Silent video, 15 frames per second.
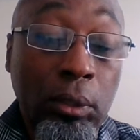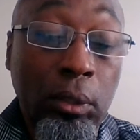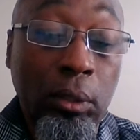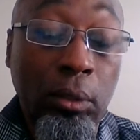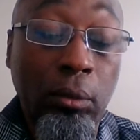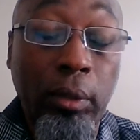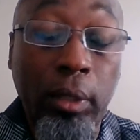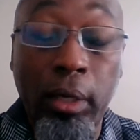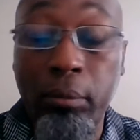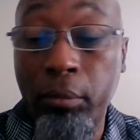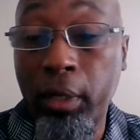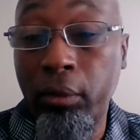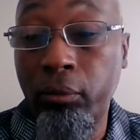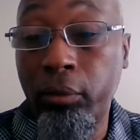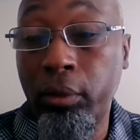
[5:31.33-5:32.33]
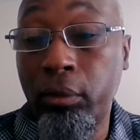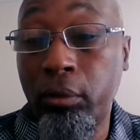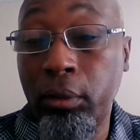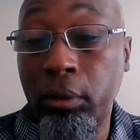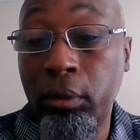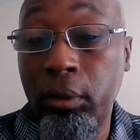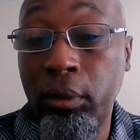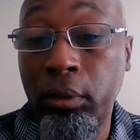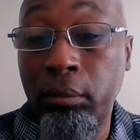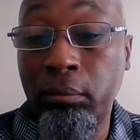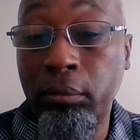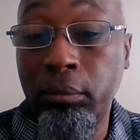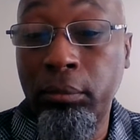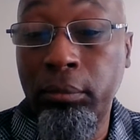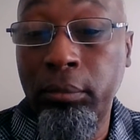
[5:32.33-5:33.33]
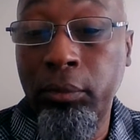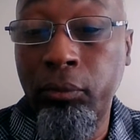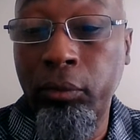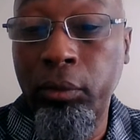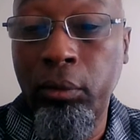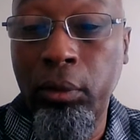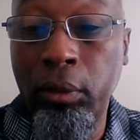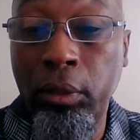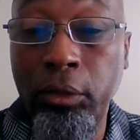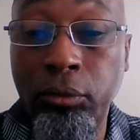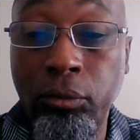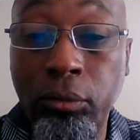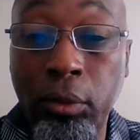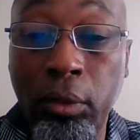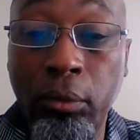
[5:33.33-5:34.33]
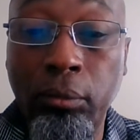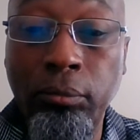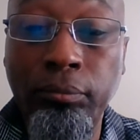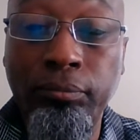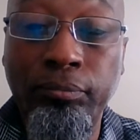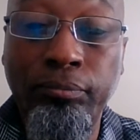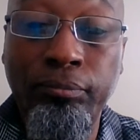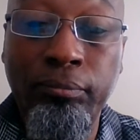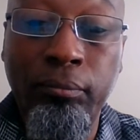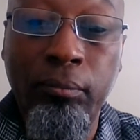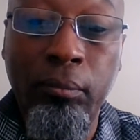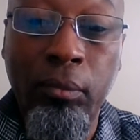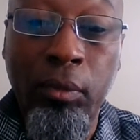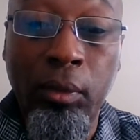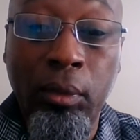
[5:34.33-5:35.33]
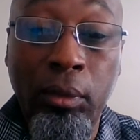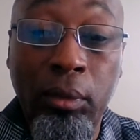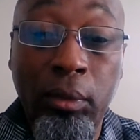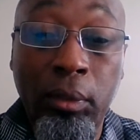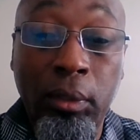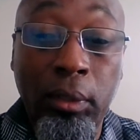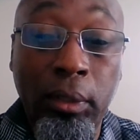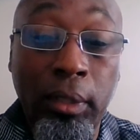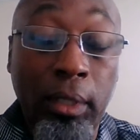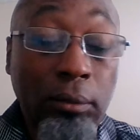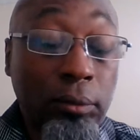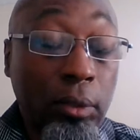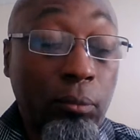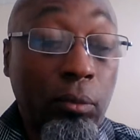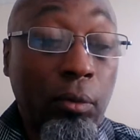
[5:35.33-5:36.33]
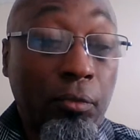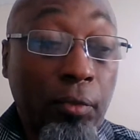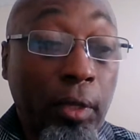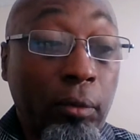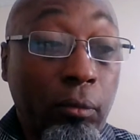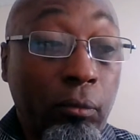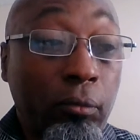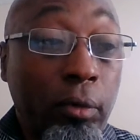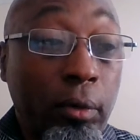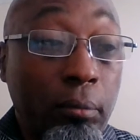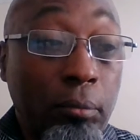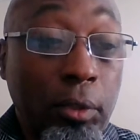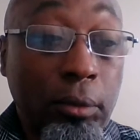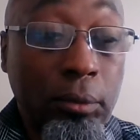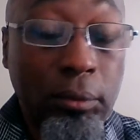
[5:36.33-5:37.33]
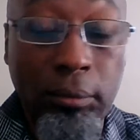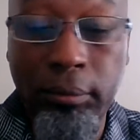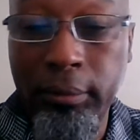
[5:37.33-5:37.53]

okay, man, we're gonna let you go. And I was like, well, thank you very much.